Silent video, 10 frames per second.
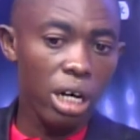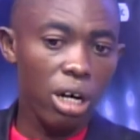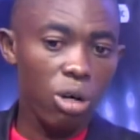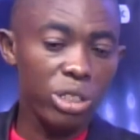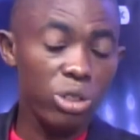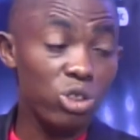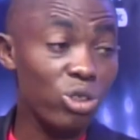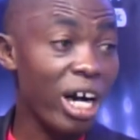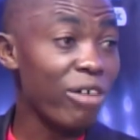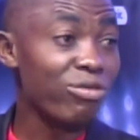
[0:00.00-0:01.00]
we used to
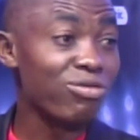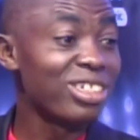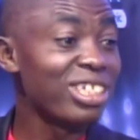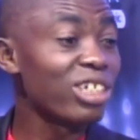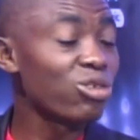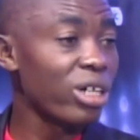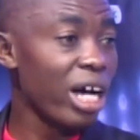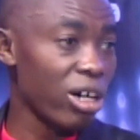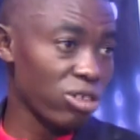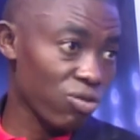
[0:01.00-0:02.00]
have natural
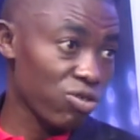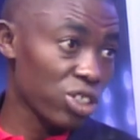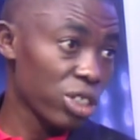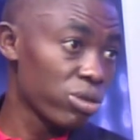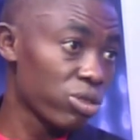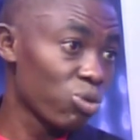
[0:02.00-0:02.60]
House of Chiefs